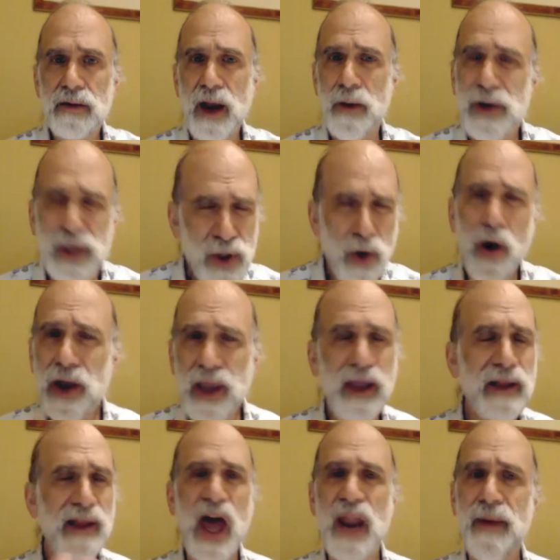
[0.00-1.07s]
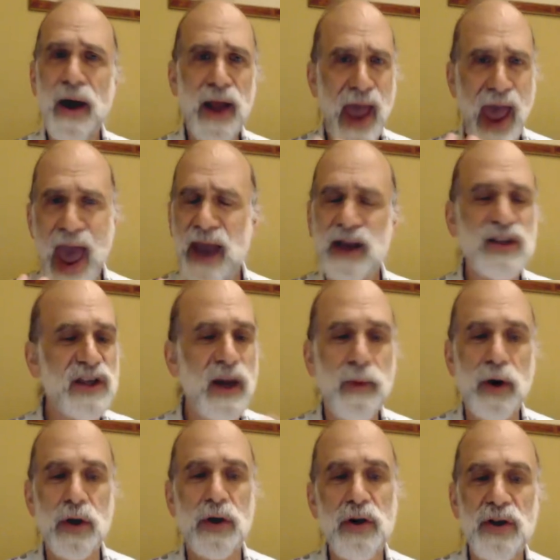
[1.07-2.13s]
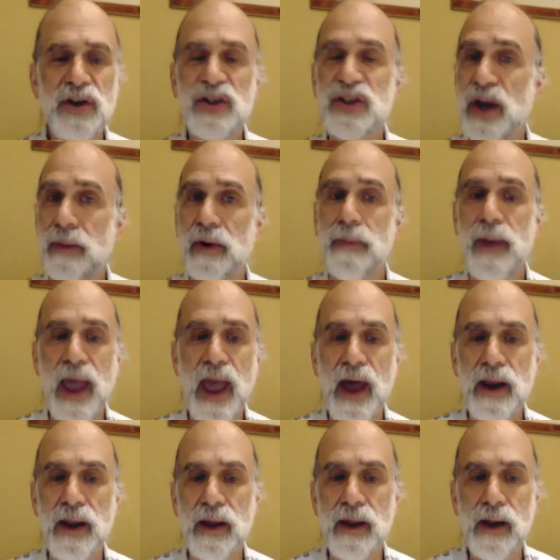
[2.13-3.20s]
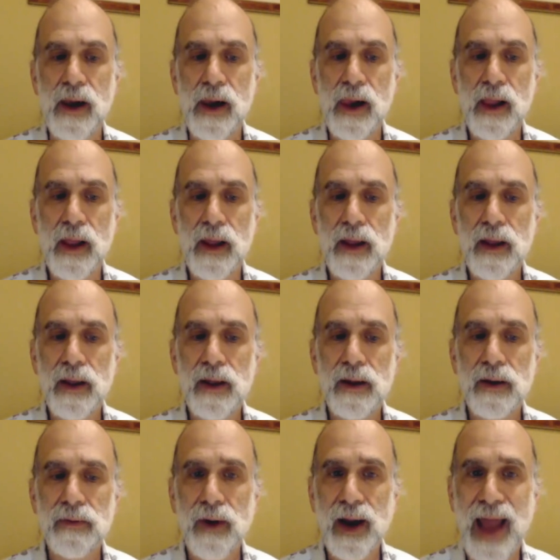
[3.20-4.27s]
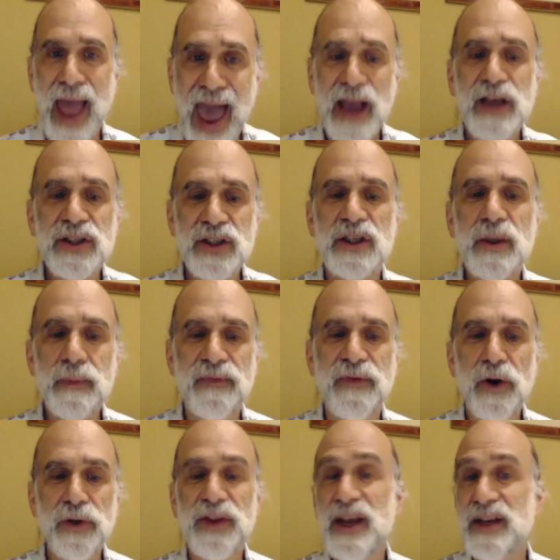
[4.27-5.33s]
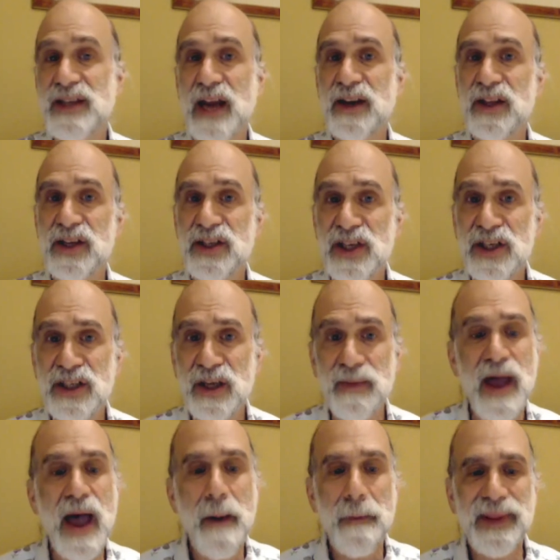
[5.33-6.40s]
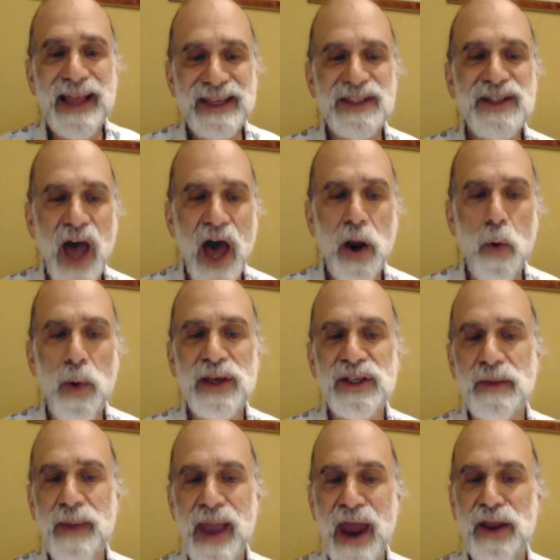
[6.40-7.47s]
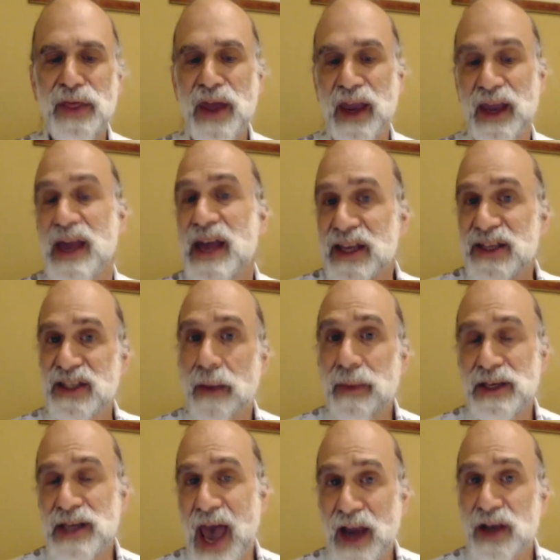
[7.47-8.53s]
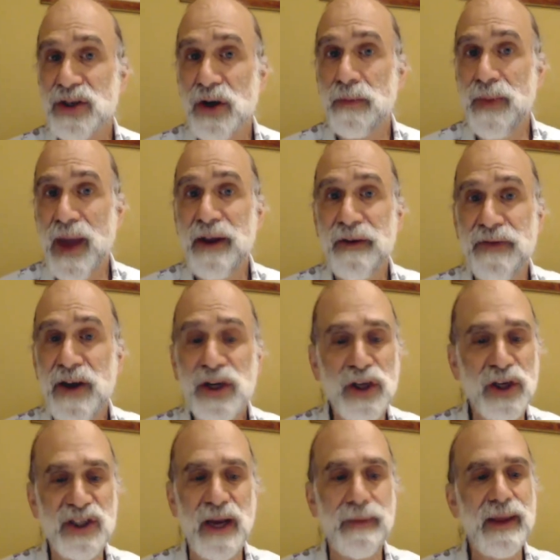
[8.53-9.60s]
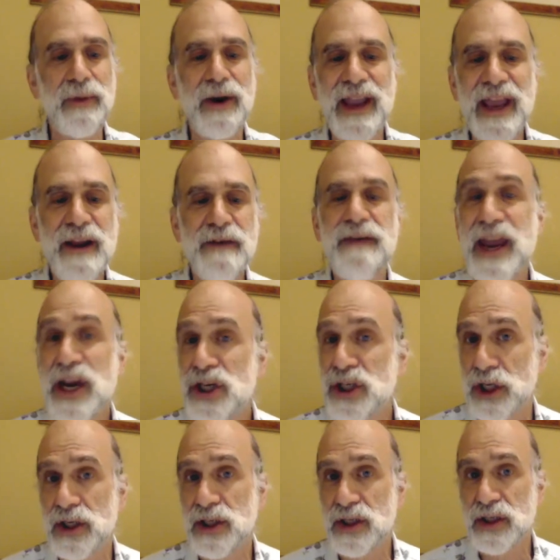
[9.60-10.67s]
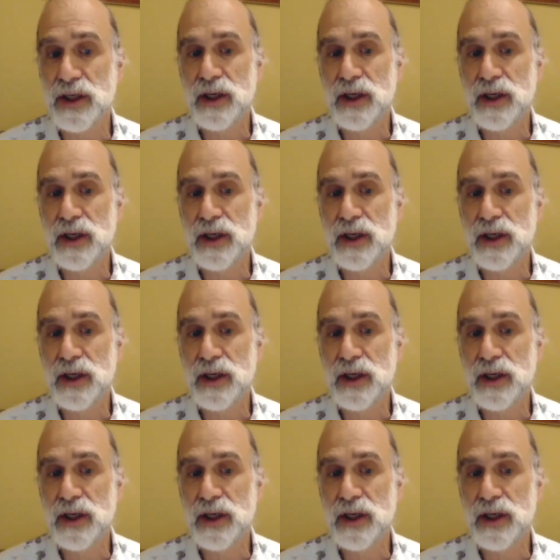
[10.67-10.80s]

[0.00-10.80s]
We're talking a lot about hacks, some are good, some are bad. Hacks subvert the intent of the system, but that's not always a bad thing. Some attacks are beneficial, some of them are innovations.